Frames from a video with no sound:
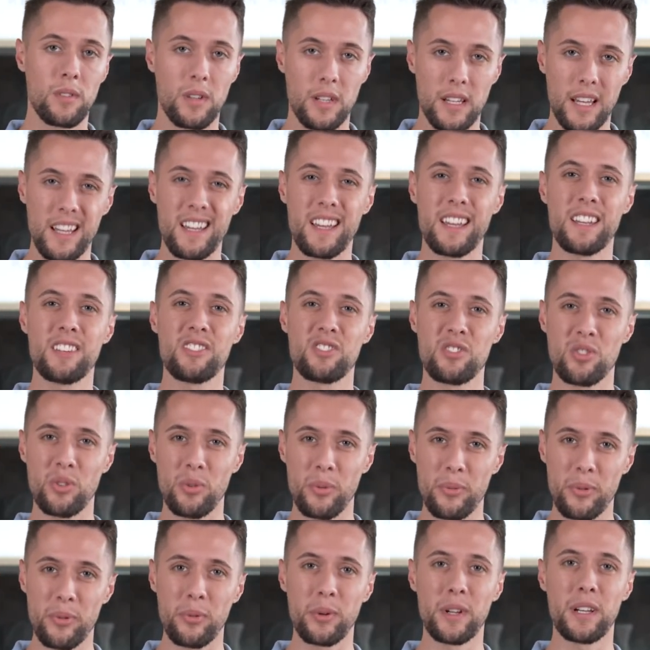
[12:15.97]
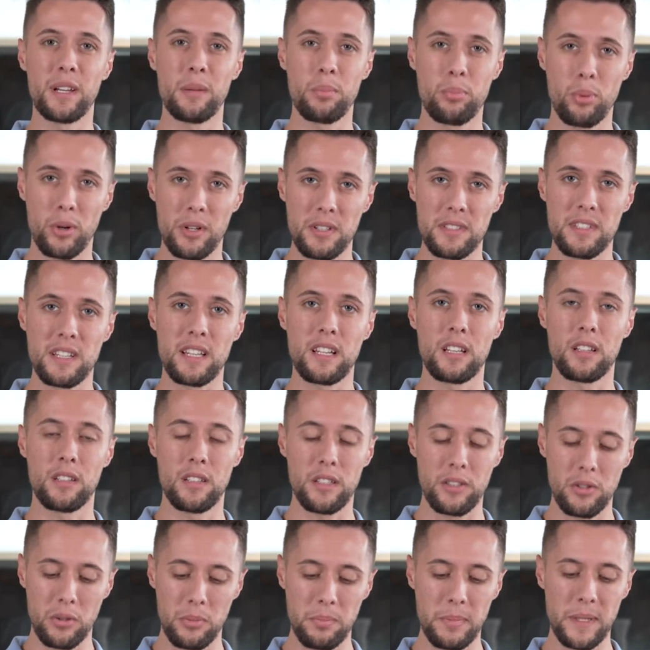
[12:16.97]
Get into 3D printing a
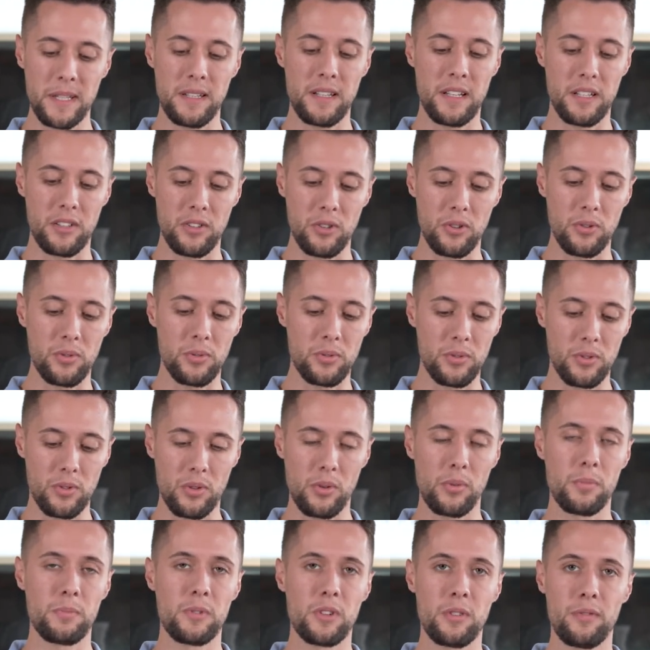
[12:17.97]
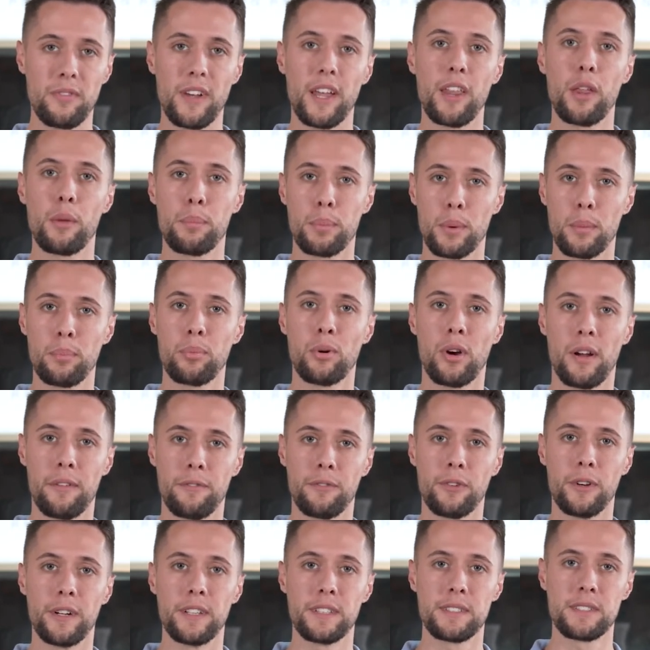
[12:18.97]
little bit and you'll develop a
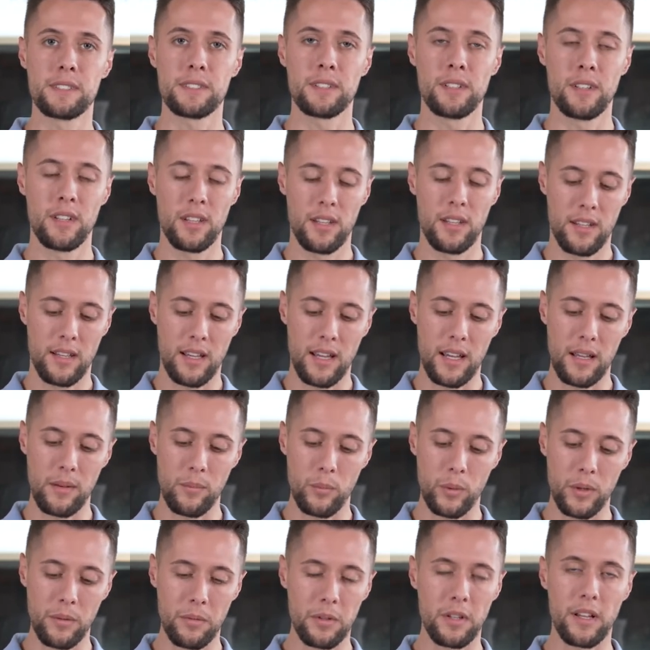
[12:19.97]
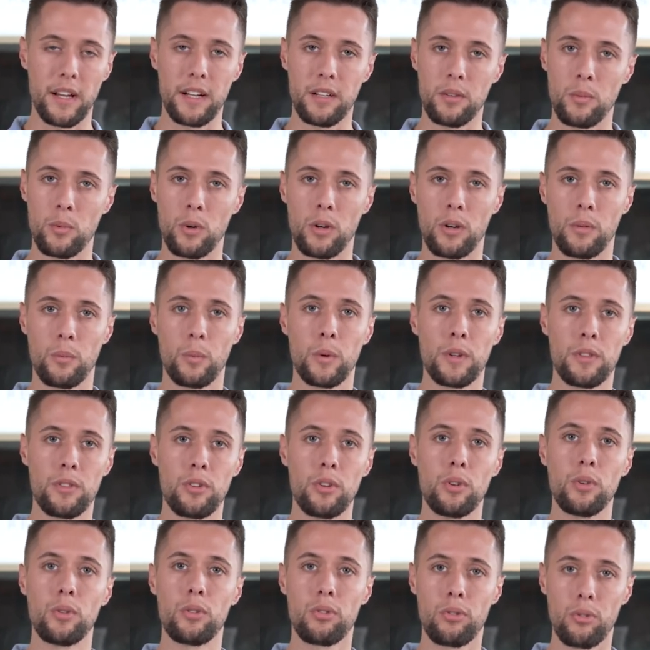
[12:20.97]
preference, and we would like to work with
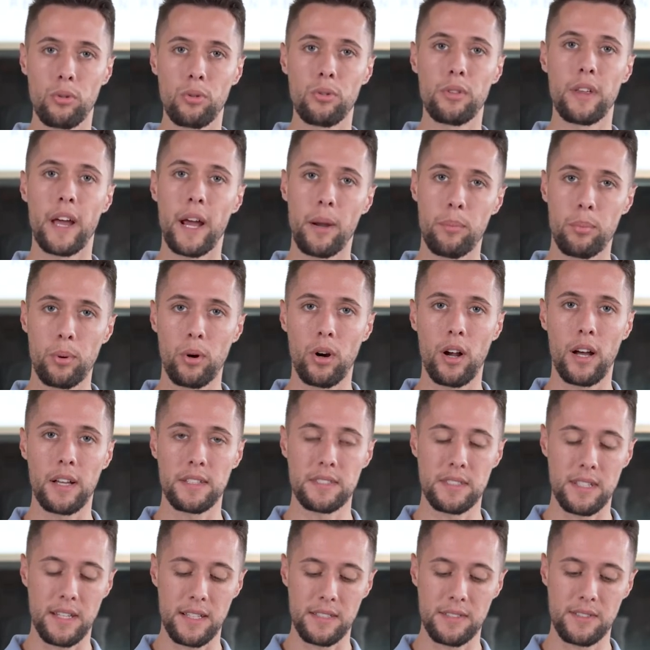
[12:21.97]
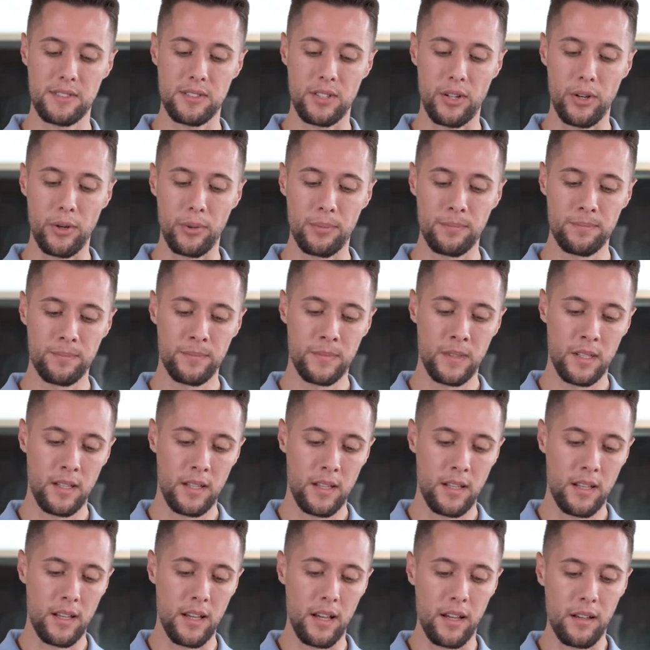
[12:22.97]
you through that process. So
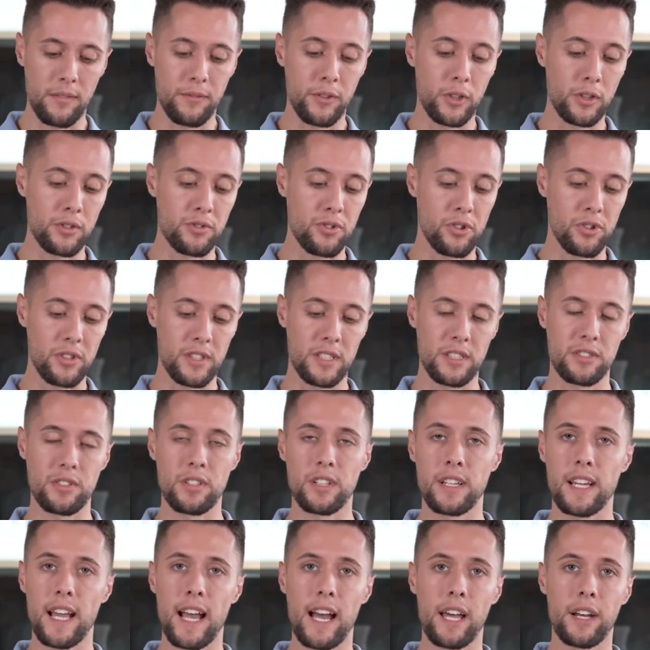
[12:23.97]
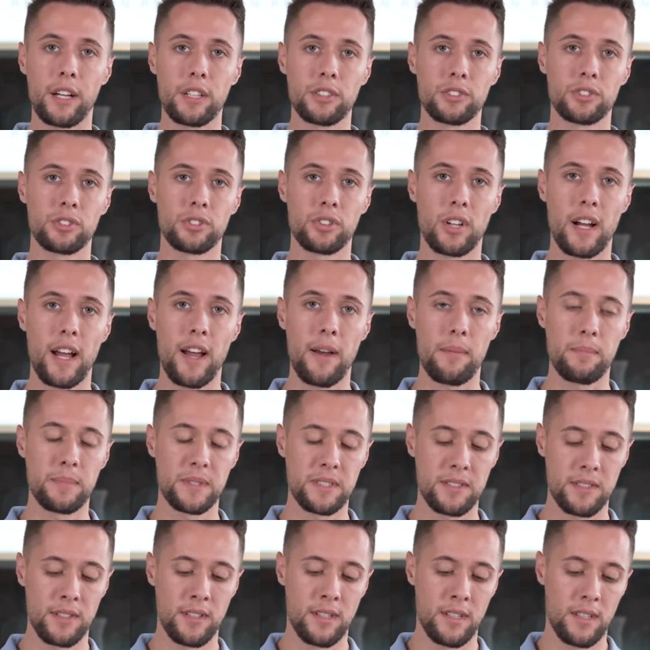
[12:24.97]
if you're traditionally adding
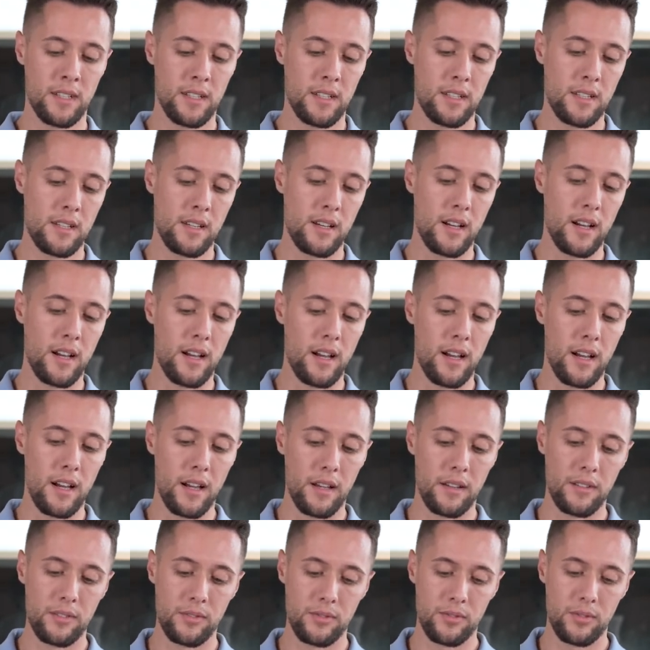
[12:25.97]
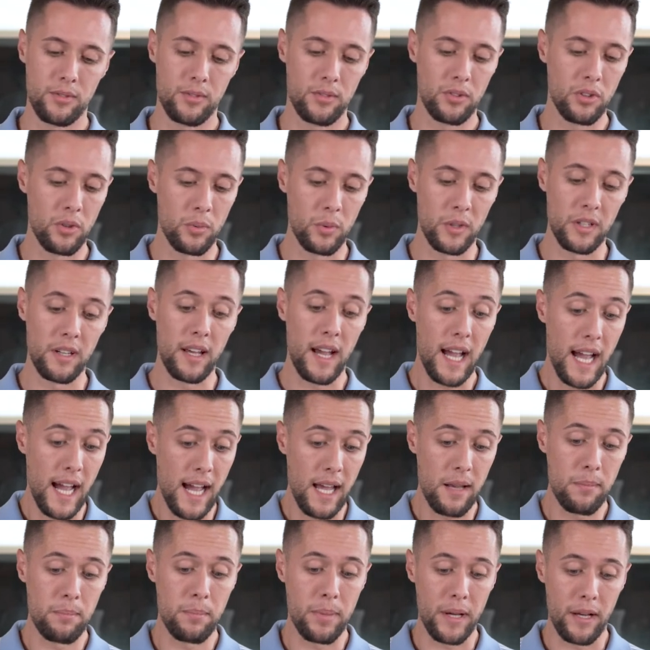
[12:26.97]
straps, you would
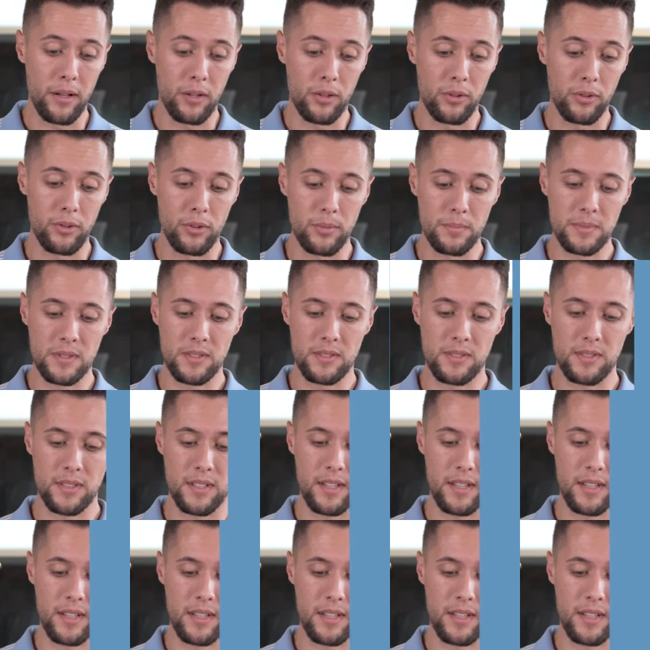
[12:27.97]
add belt loops